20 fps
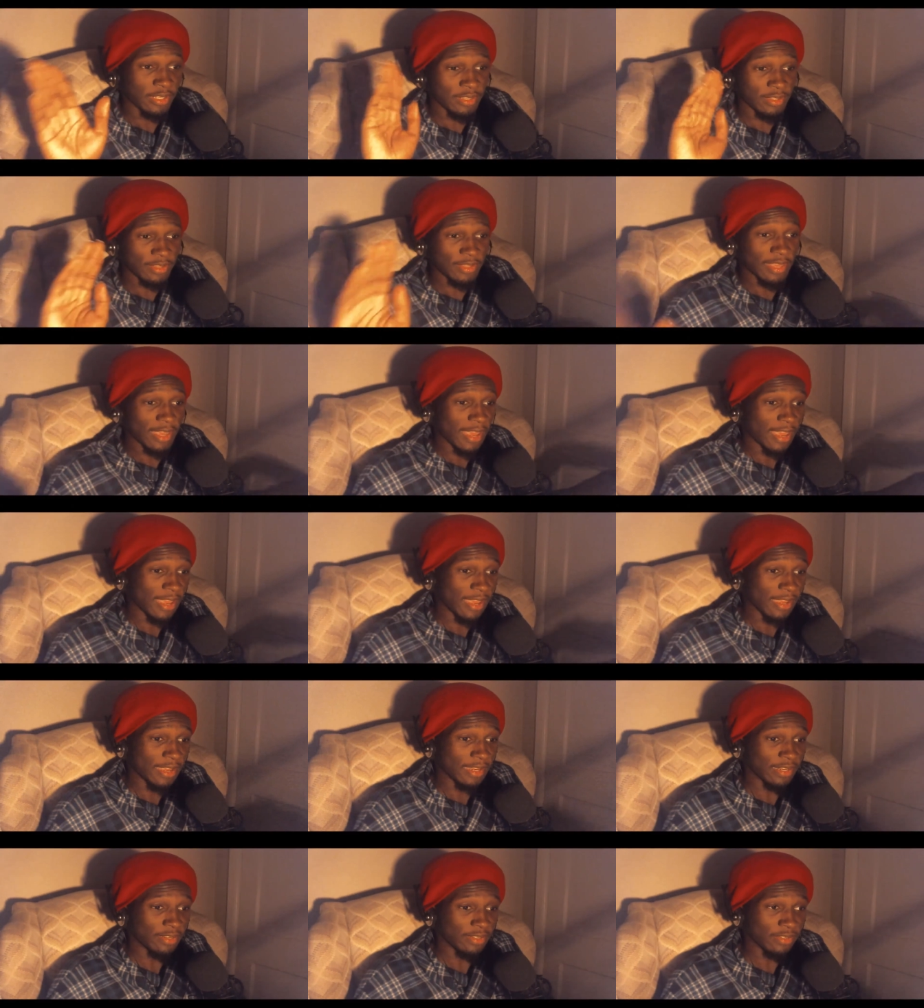that
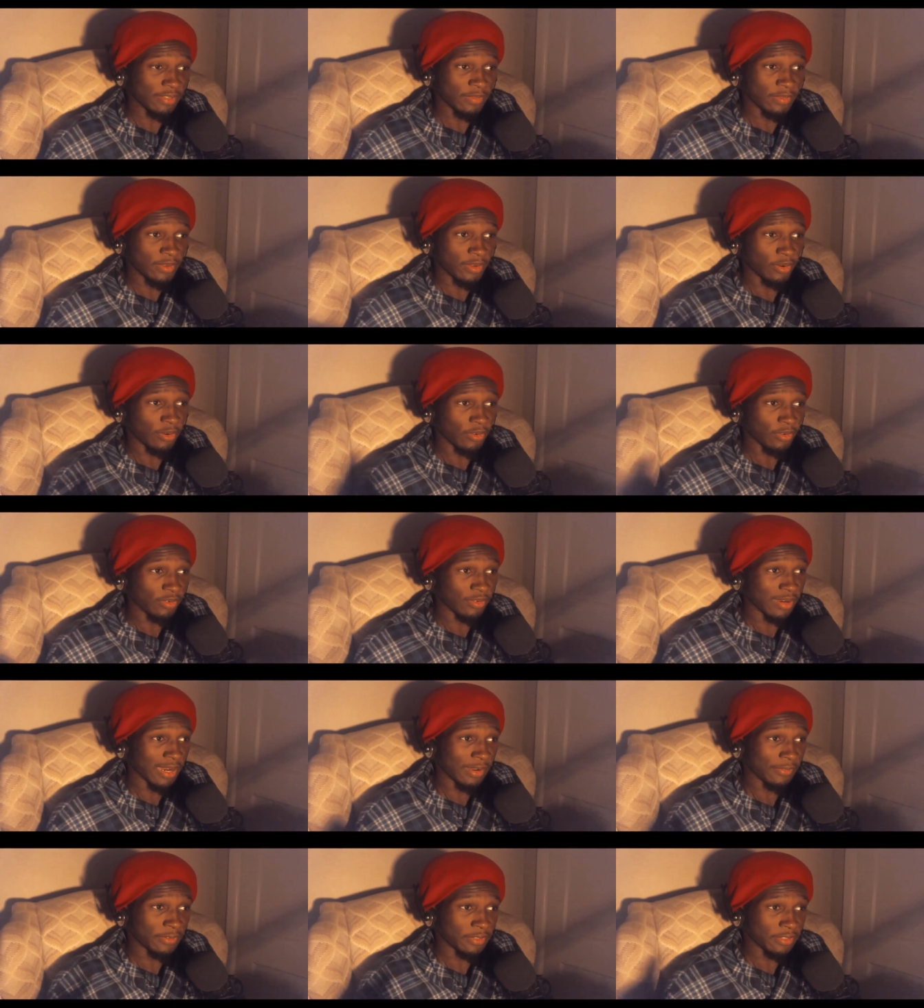and the whole
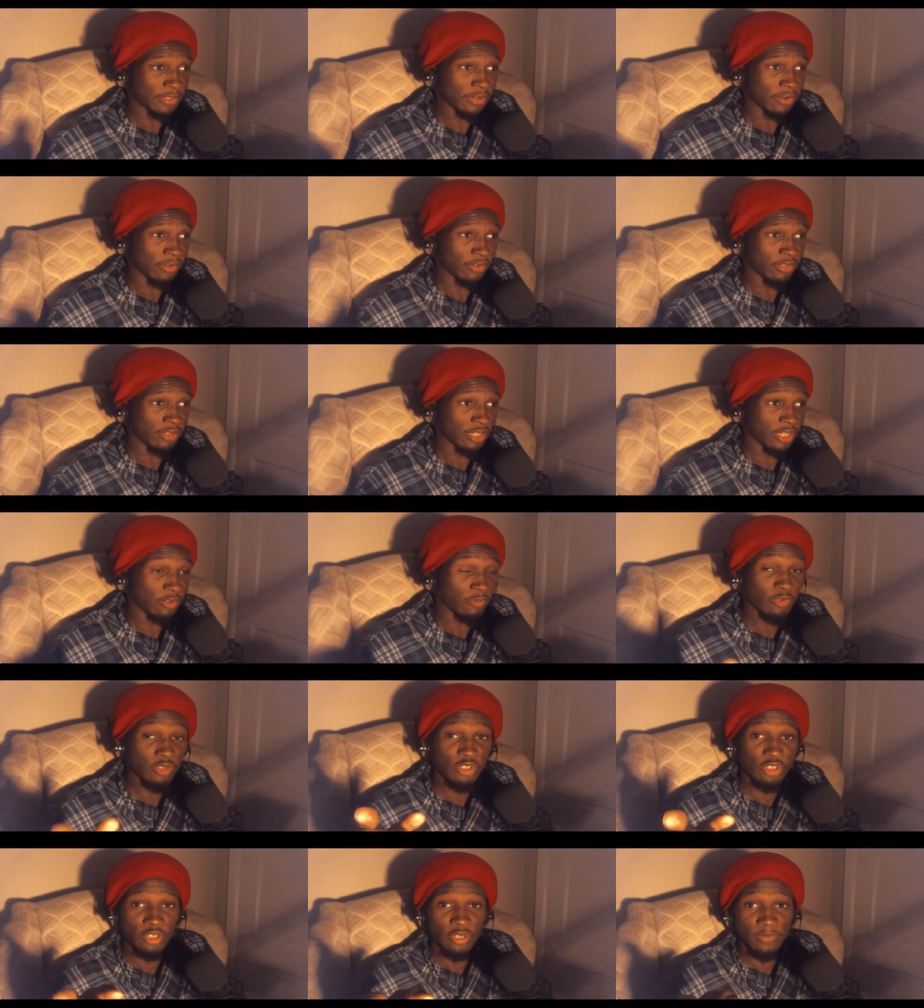graphics card thing,
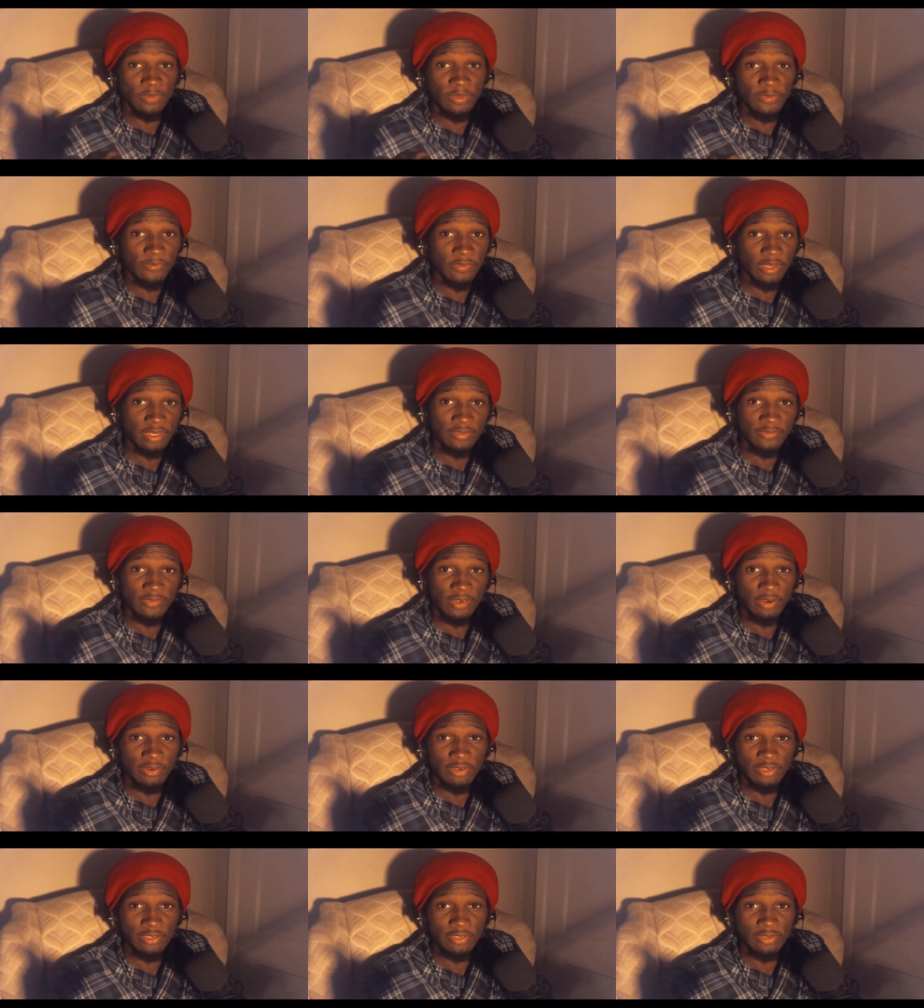which should be fixed
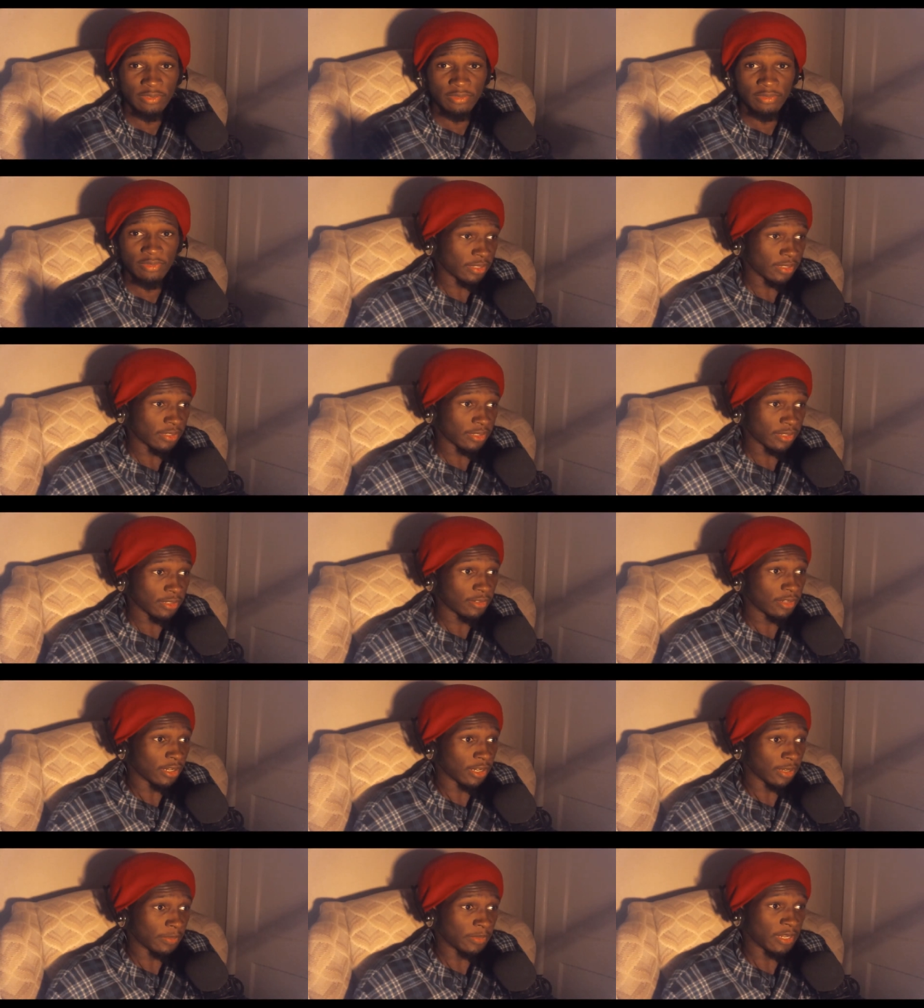very soon. It's a little
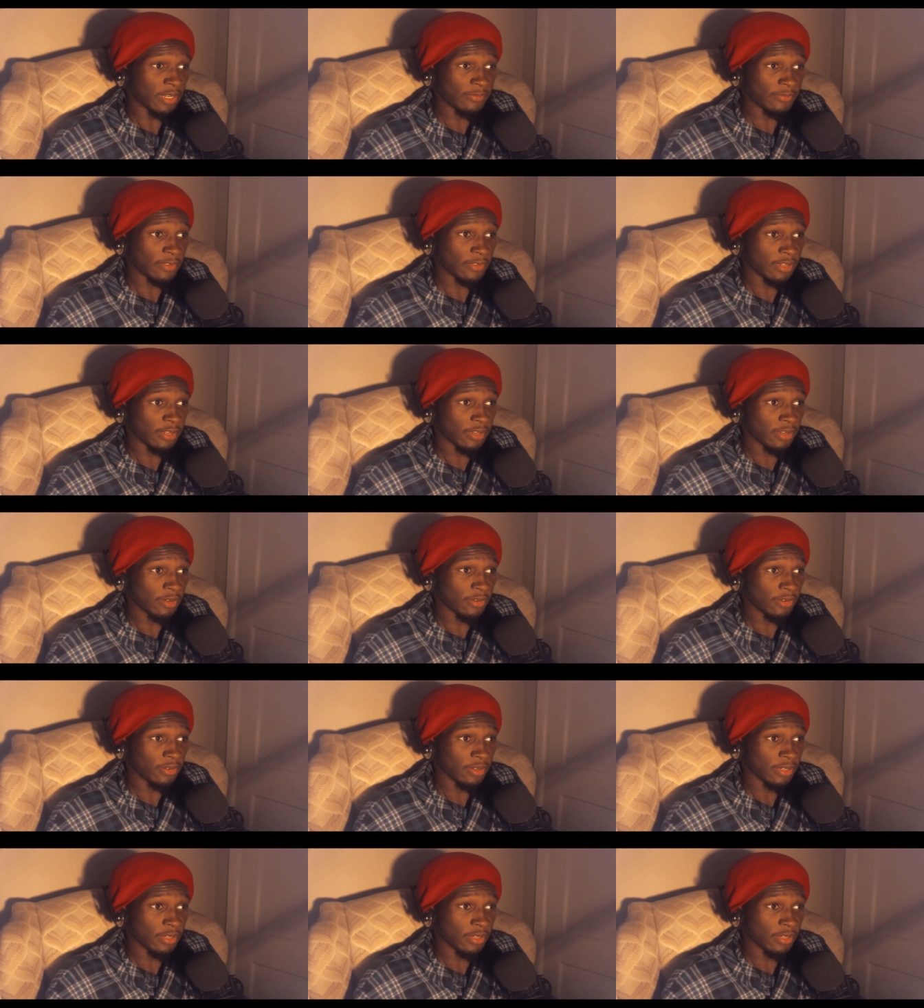update video,